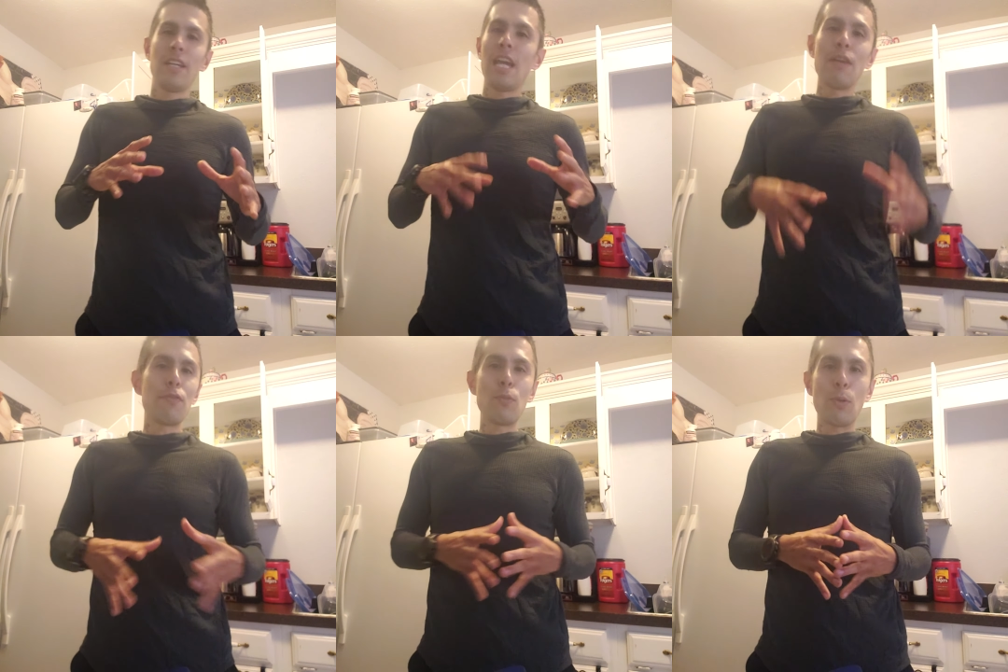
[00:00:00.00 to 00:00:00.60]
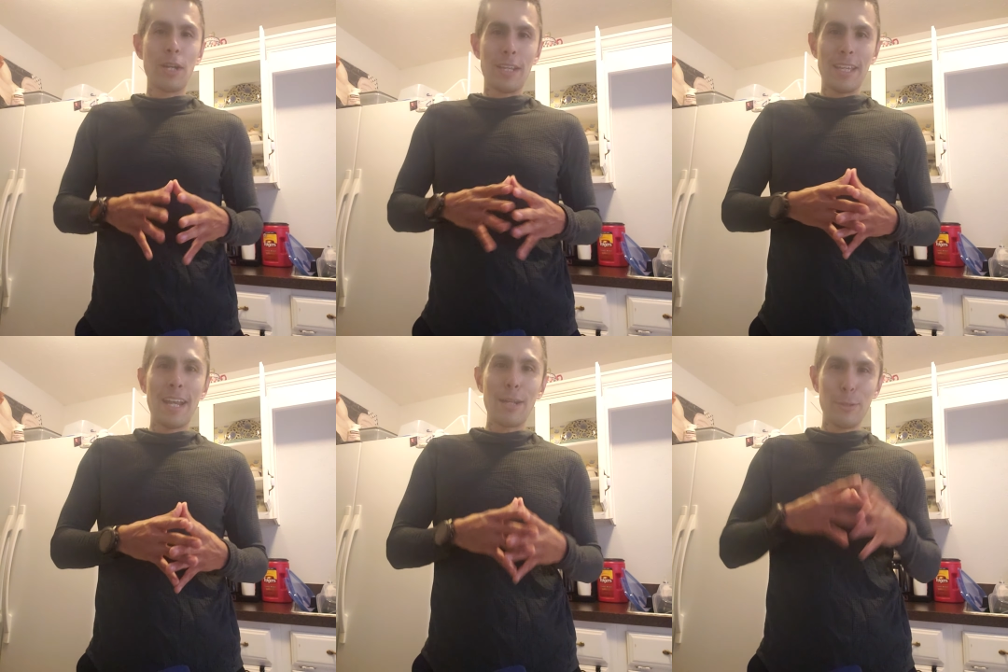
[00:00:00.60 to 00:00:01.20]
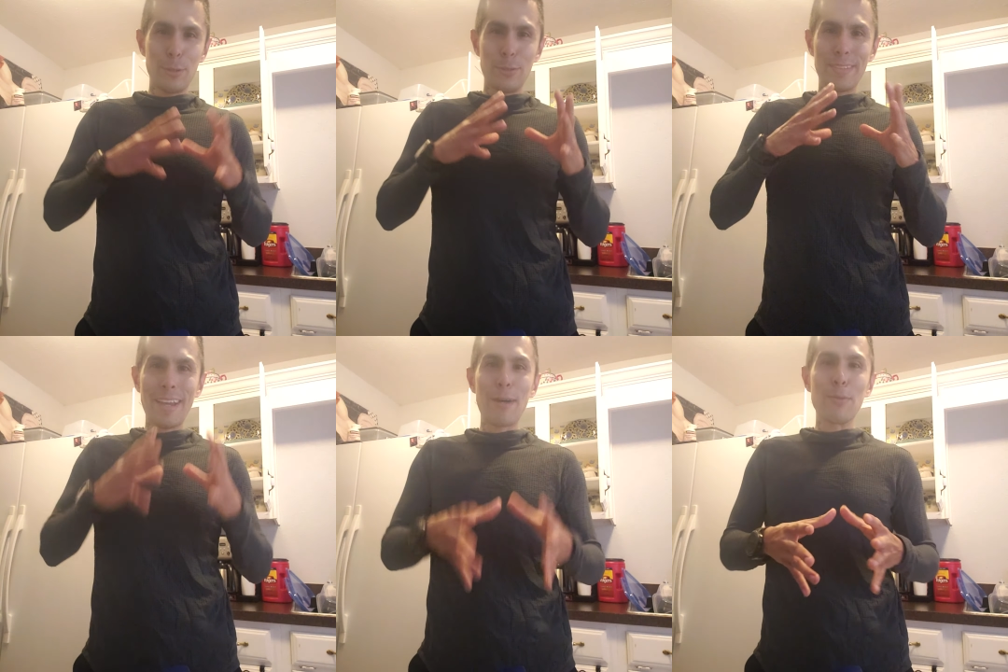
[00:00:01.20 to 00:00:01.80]
if you want to get out of your
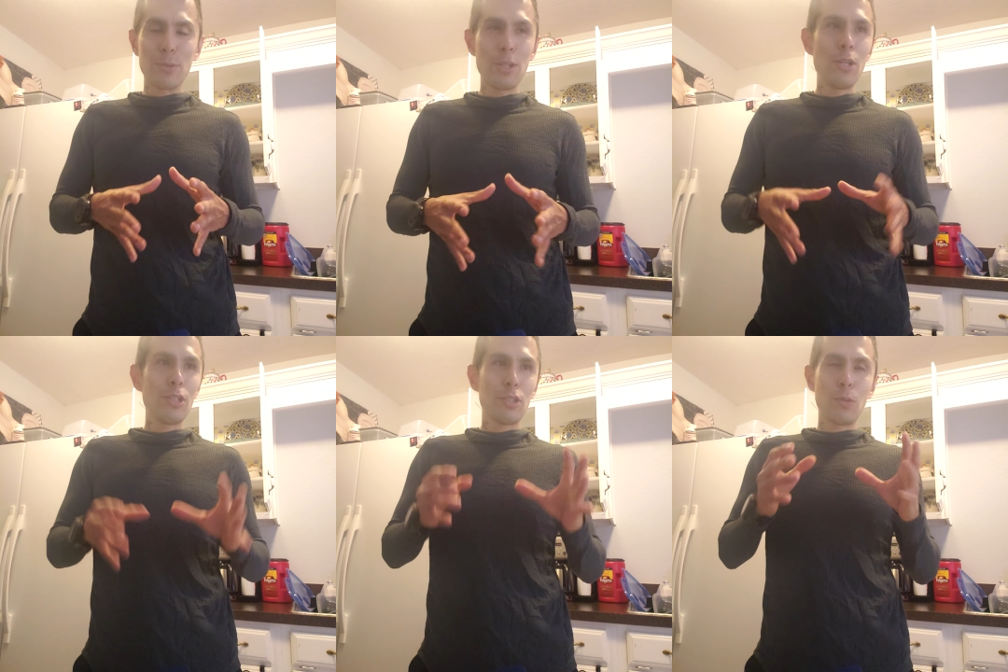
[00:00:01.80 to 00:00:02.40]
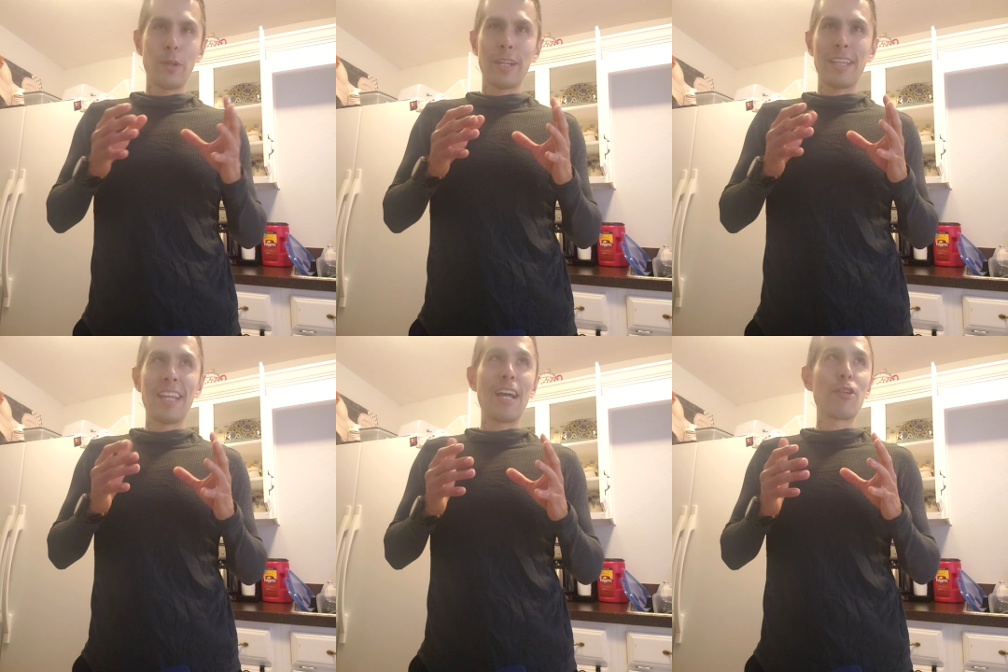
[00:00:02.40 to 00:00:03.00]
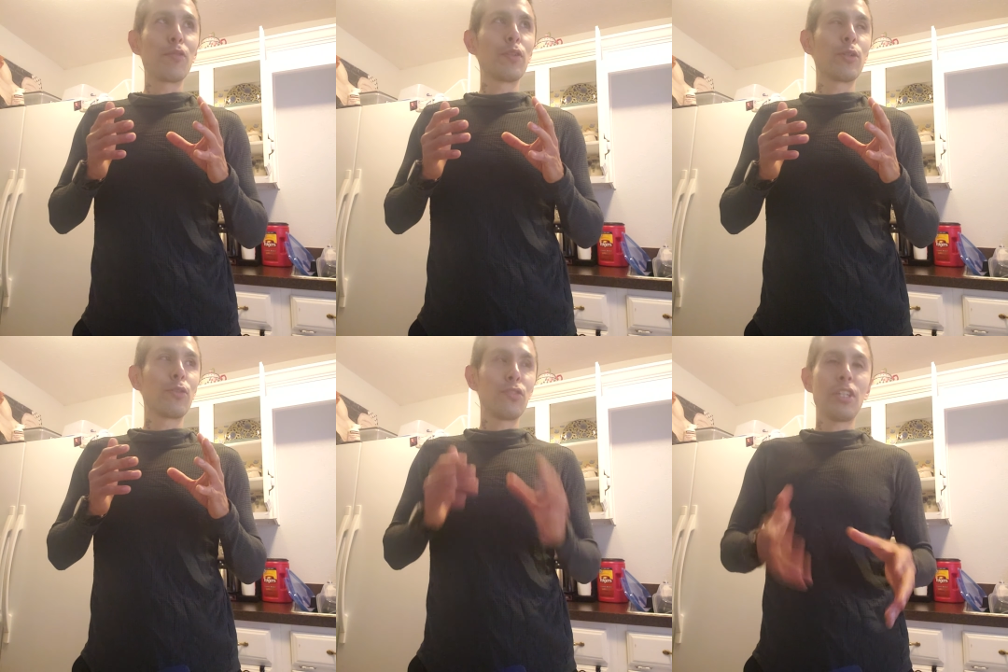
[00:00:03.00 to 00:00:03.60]
town, you want to get out of
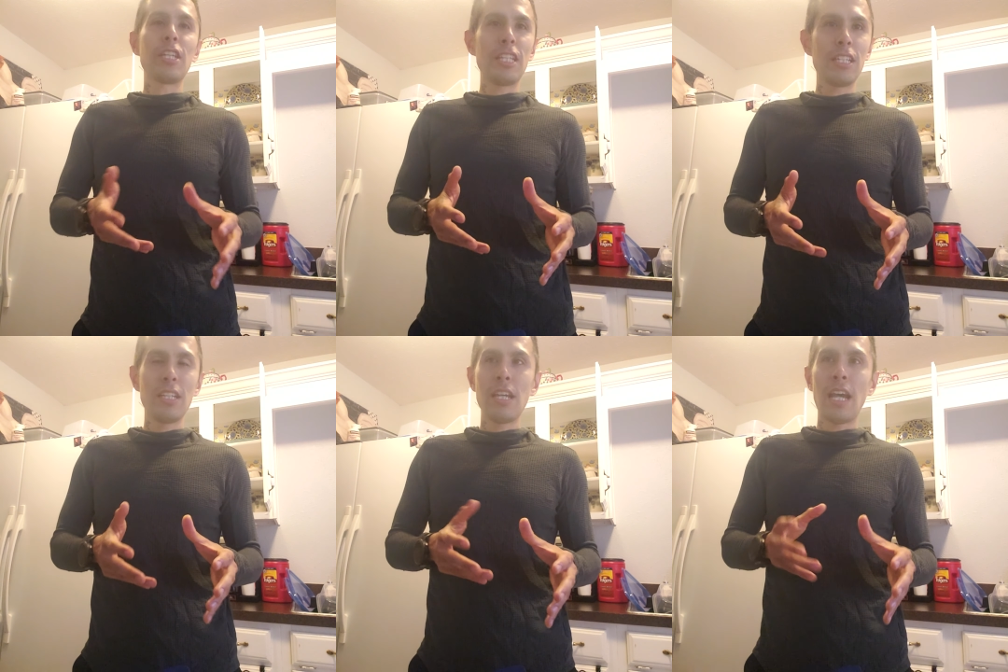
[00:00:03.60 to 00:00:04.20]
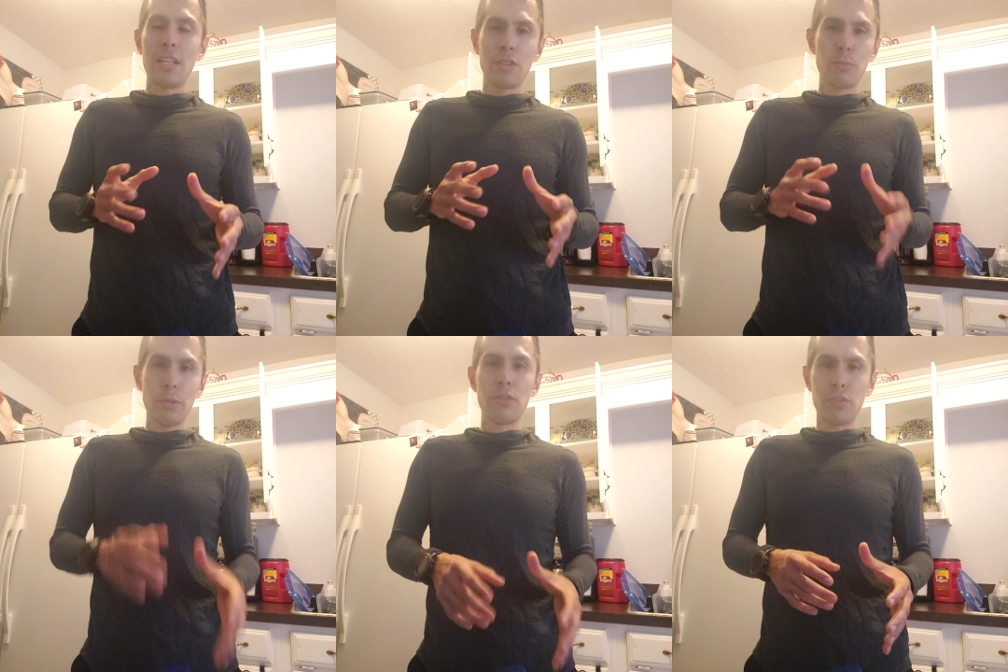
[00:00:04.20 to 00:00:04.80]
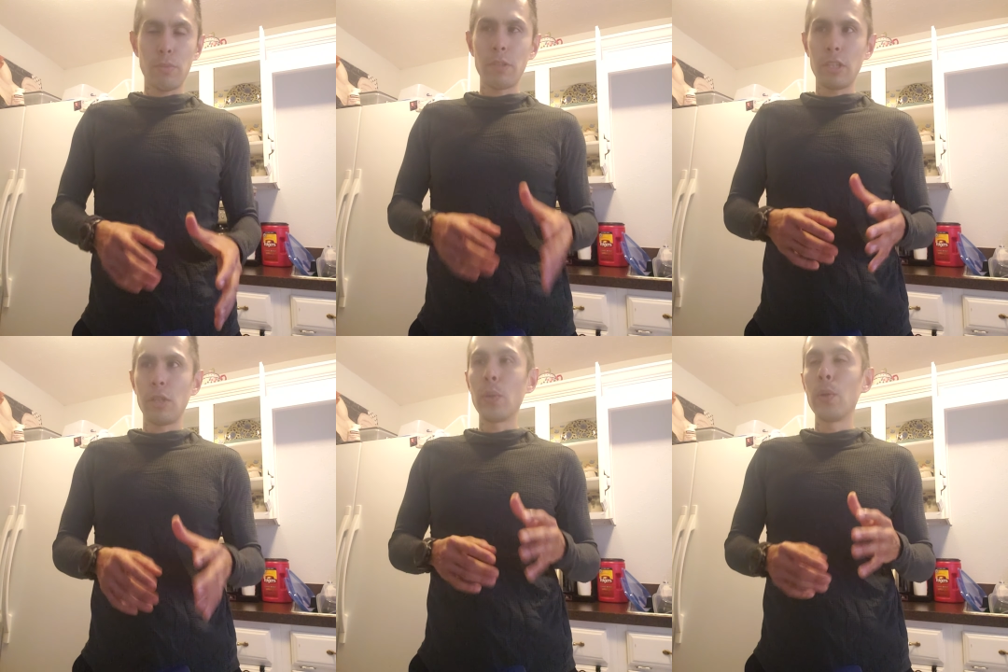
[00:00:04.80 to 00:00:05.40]
your city and experience something
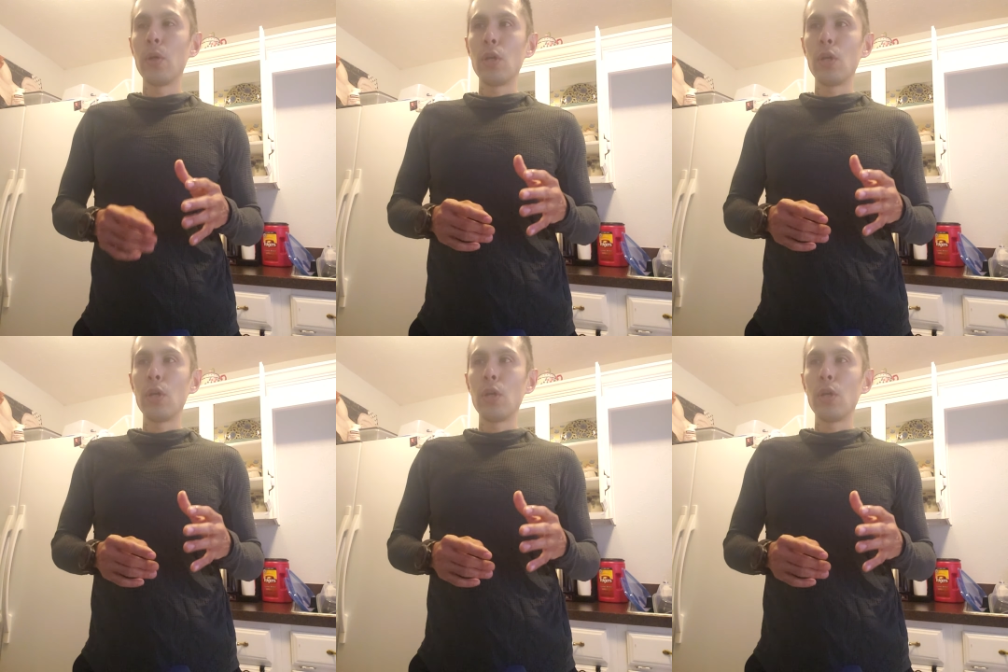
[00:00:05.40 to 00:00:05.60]
new.